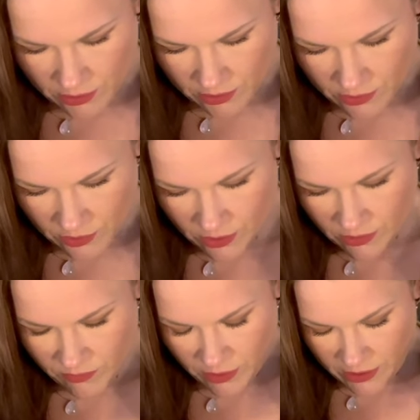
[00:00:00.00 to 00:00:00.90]
concerning
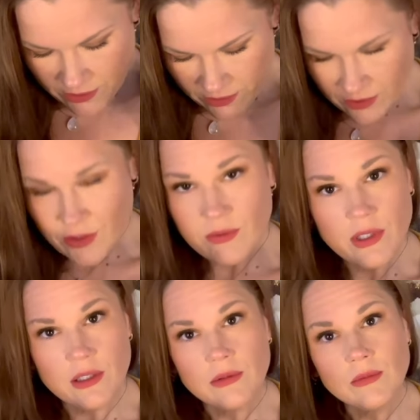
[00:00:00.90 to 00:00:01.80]
a very intense
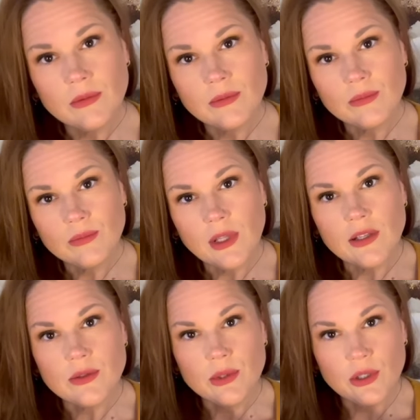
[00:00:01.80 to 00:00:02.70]
feeling
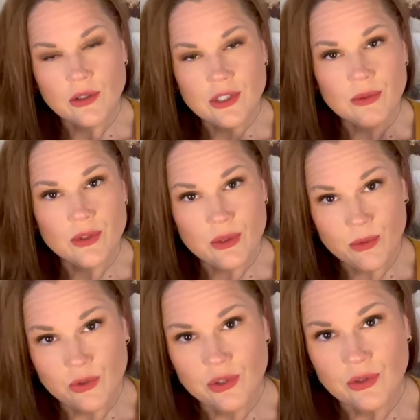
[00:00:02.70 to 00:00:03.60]
as it regards someone's
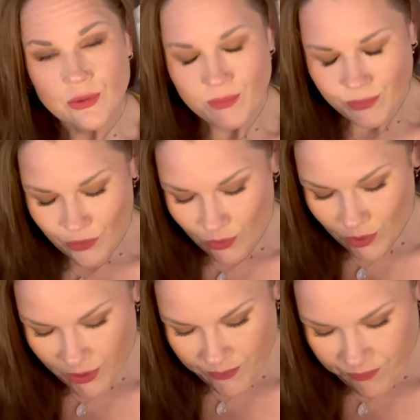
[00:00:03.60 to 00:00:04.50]
emotions. Okay,